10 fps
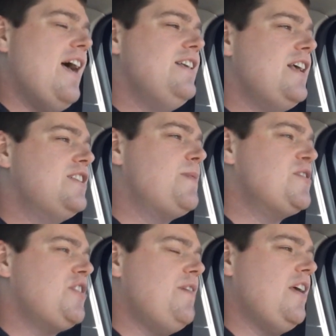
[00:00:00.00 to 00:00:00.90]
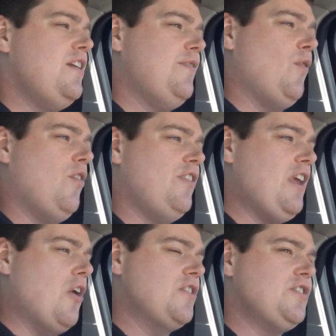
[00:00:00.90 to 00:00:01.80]
And especially if I can afford
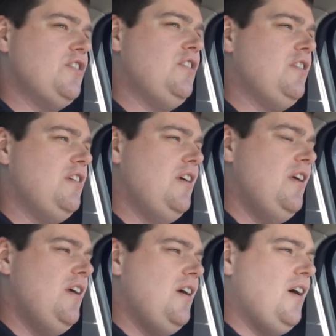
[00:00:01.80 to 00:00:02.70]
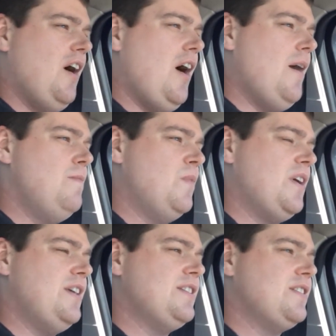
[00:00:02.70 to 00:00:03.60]
the Arsenal,
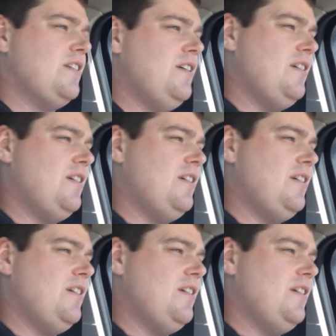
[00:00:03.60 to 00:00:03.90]
because